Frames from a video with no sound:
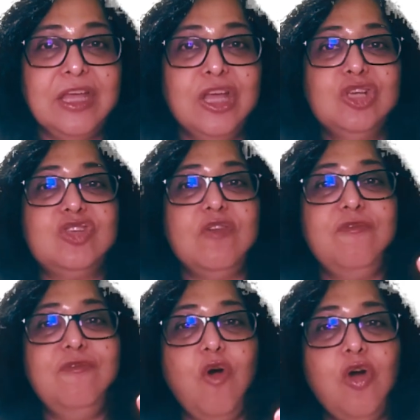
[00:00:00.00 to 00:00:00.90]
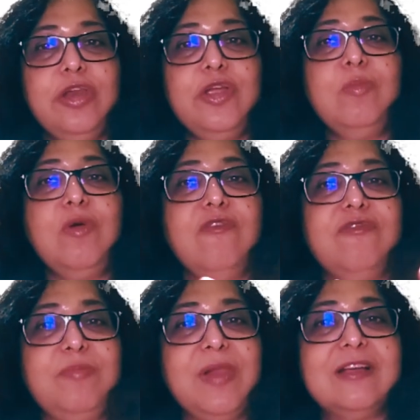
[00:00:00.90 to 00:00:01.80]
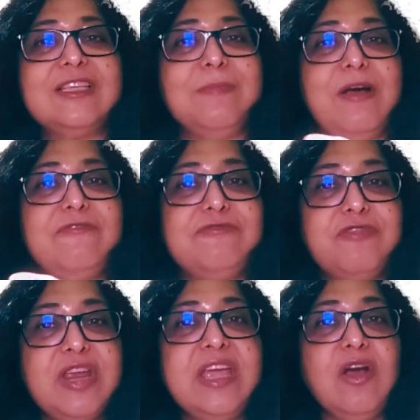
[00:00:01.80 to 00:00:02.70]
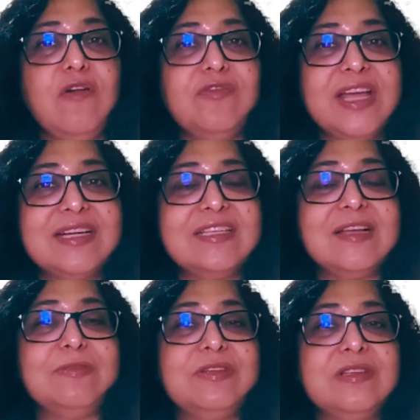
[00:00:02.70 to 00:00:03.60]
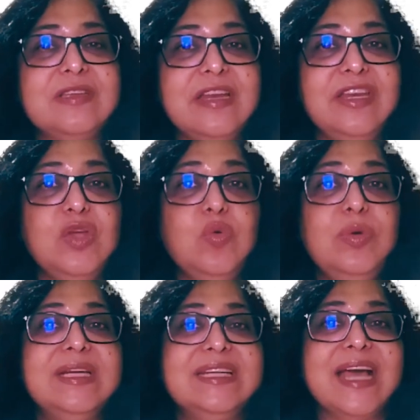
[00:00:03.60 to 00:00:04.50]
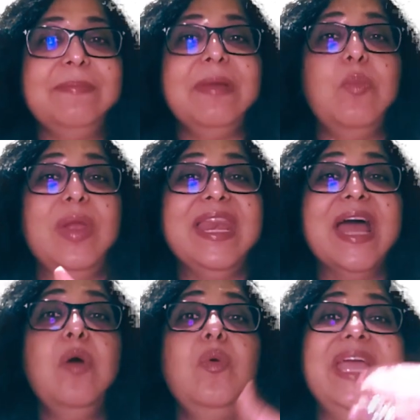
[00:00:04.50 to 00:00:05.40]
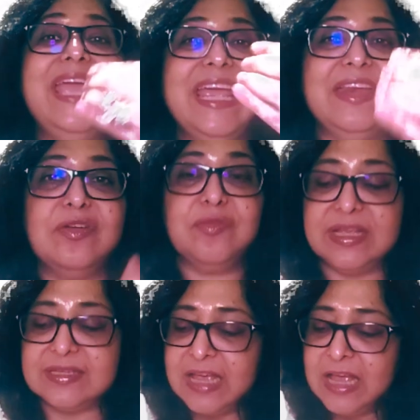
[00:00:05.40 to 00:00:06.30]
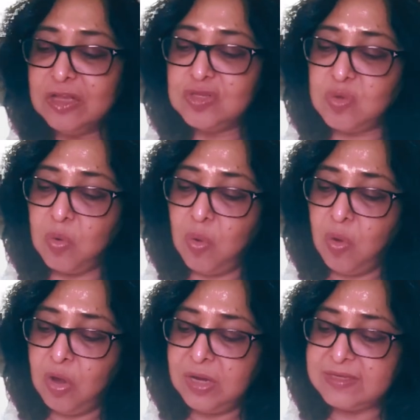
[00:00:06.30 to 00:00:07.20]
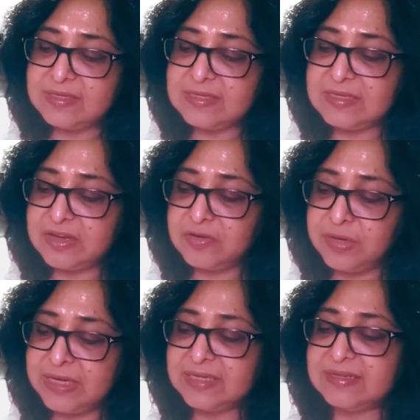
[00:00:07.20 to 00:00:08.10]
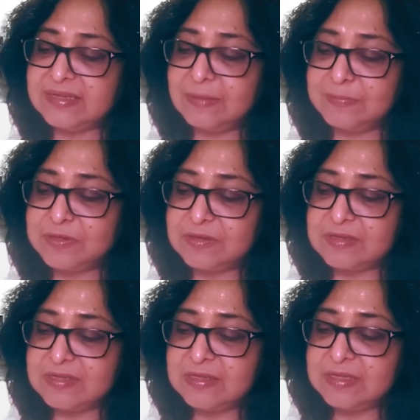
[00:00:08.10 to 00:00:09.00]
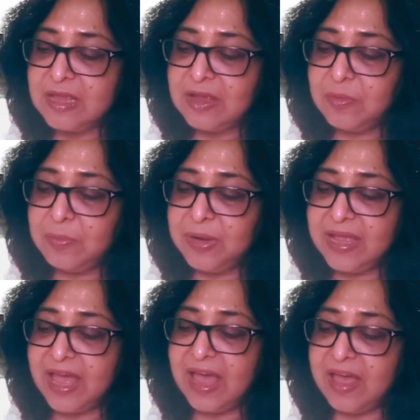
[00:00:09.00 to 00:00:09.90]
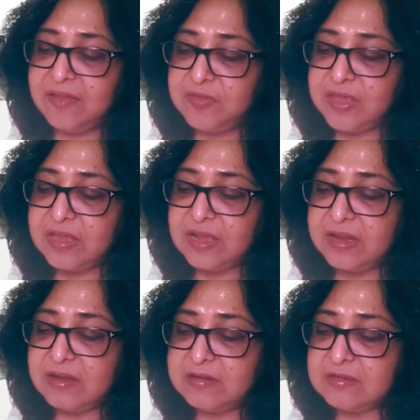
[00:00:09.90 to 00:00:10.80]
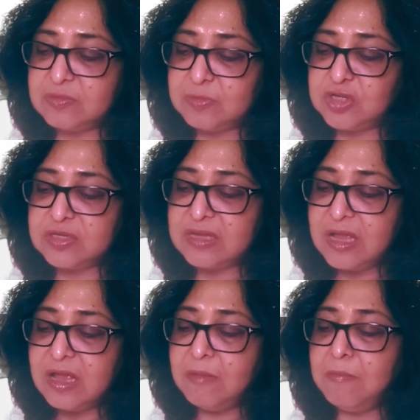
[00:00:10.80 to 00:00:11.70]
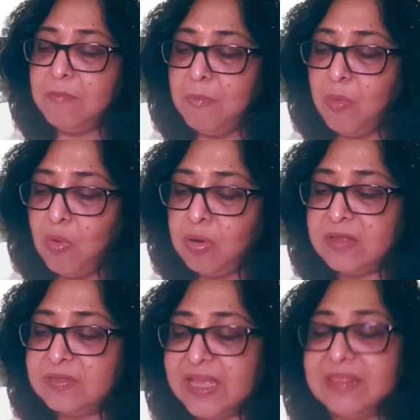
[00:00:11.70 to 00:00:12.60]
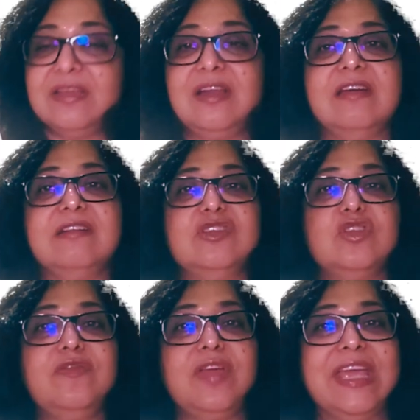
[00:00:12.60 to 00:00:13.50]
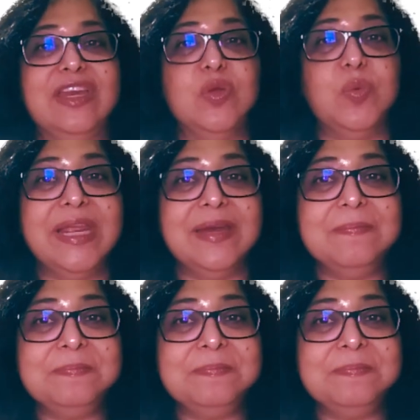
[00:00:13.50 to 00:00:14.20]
So volume of plasma free of that substance in unit time will now increase. So all secreted substances will have a clearance which is more than the clearance of inulin.